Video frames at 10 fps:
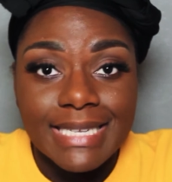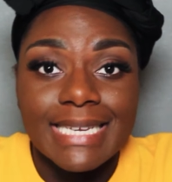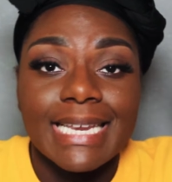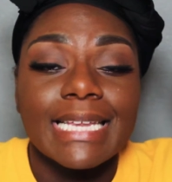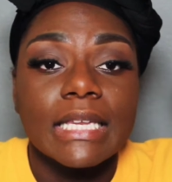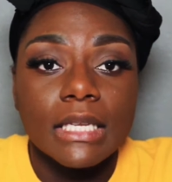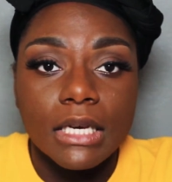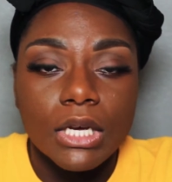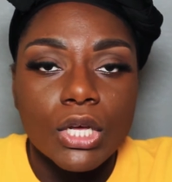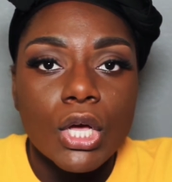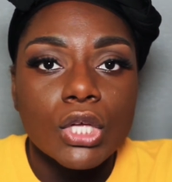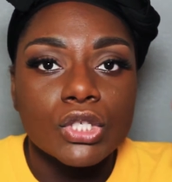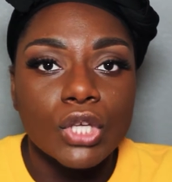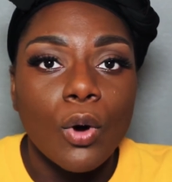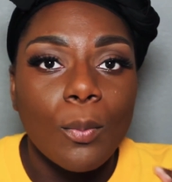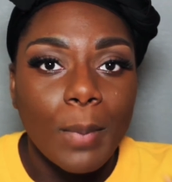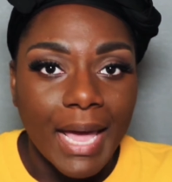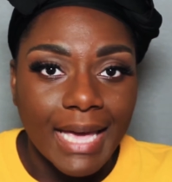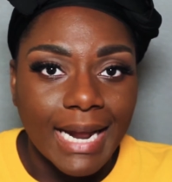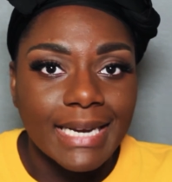didn't look so
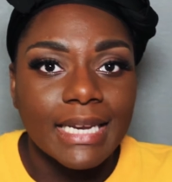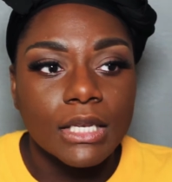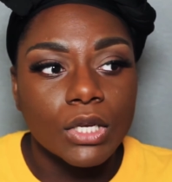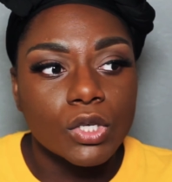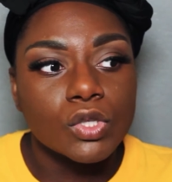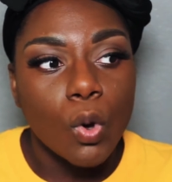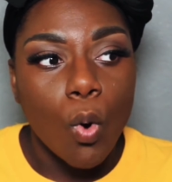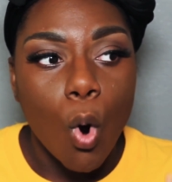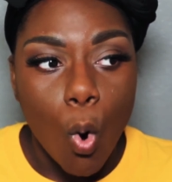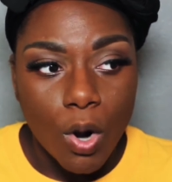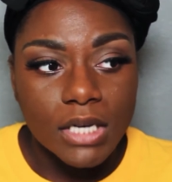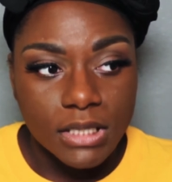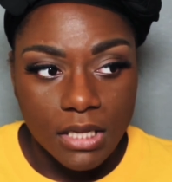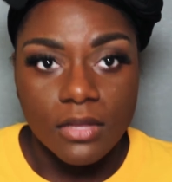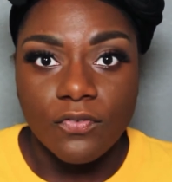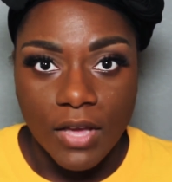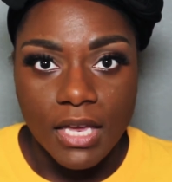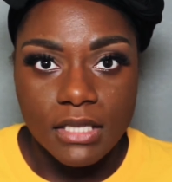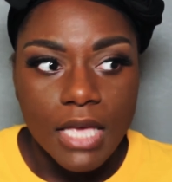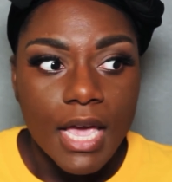bad. I didn't look so orange in the
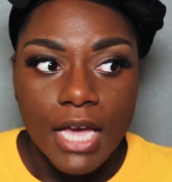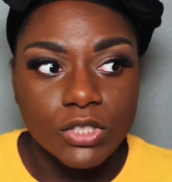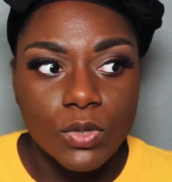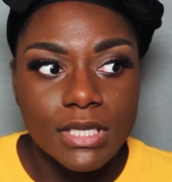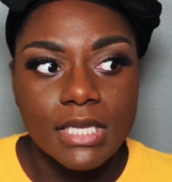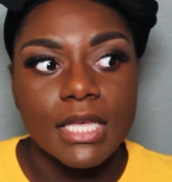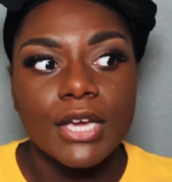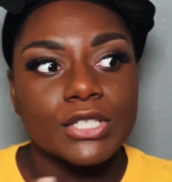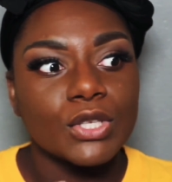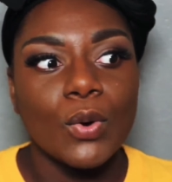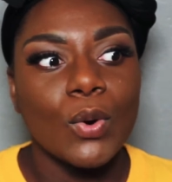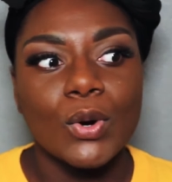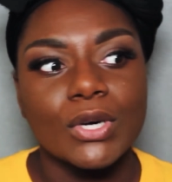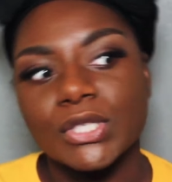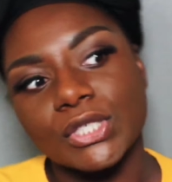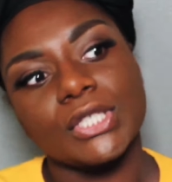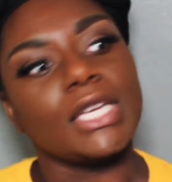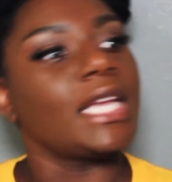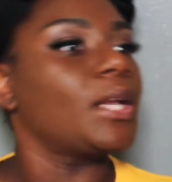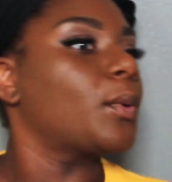face. As you can see, there is no orange
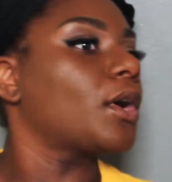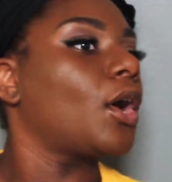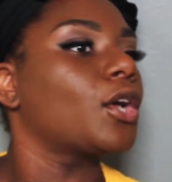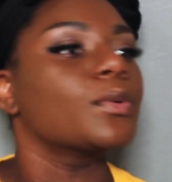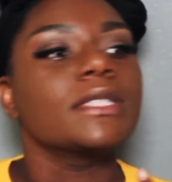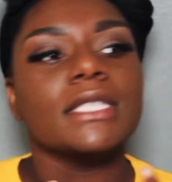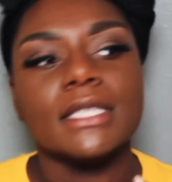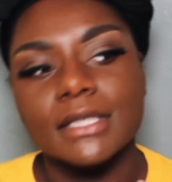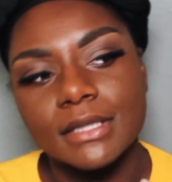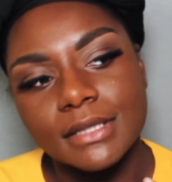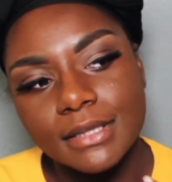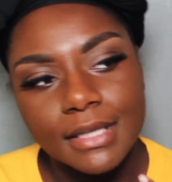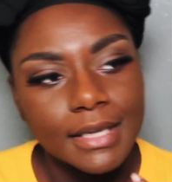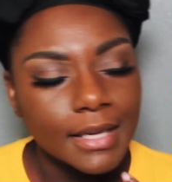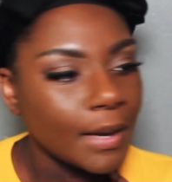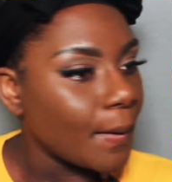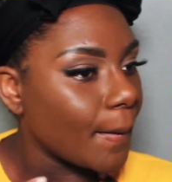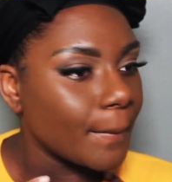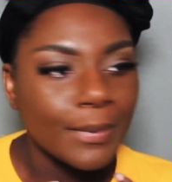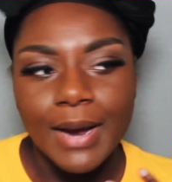anywhere. All you see is
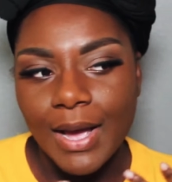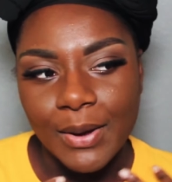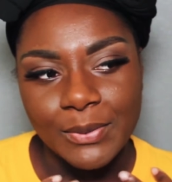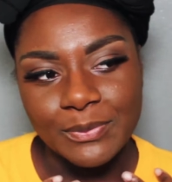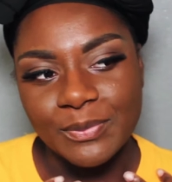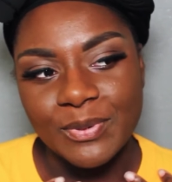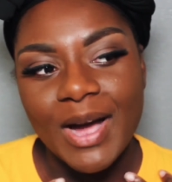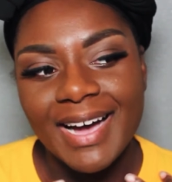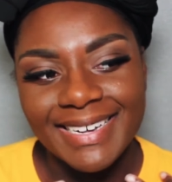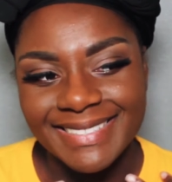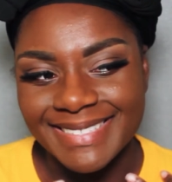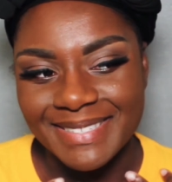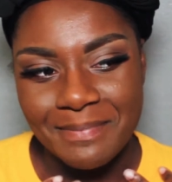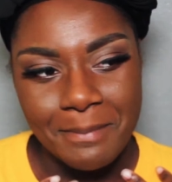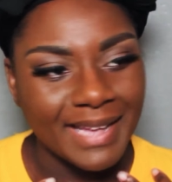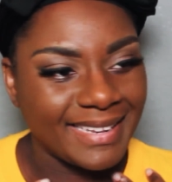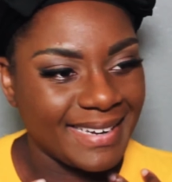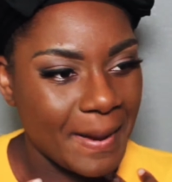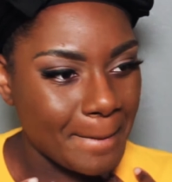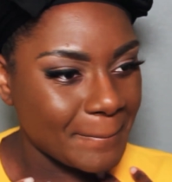brown, bronze,
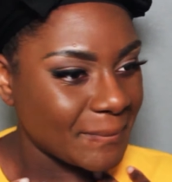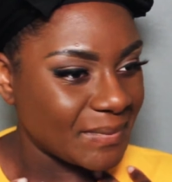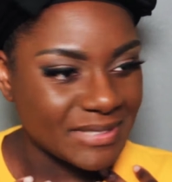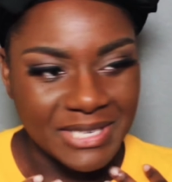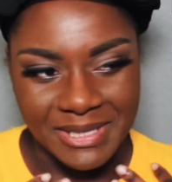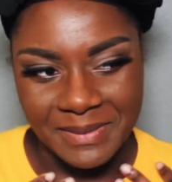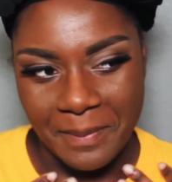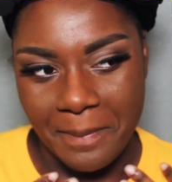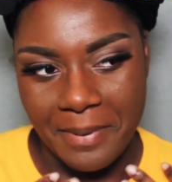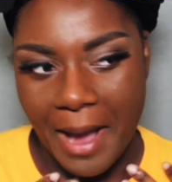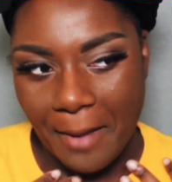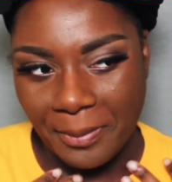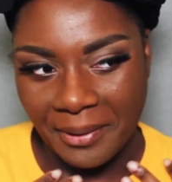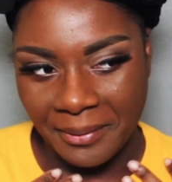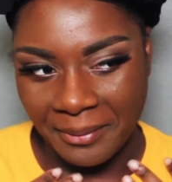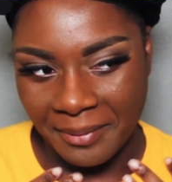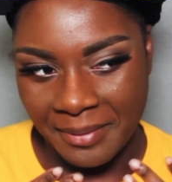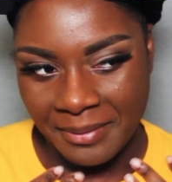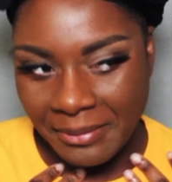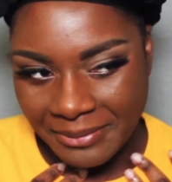melanin, just popping.
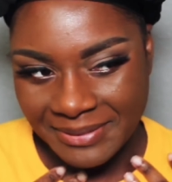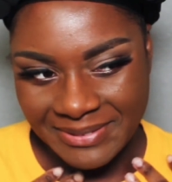Ooh,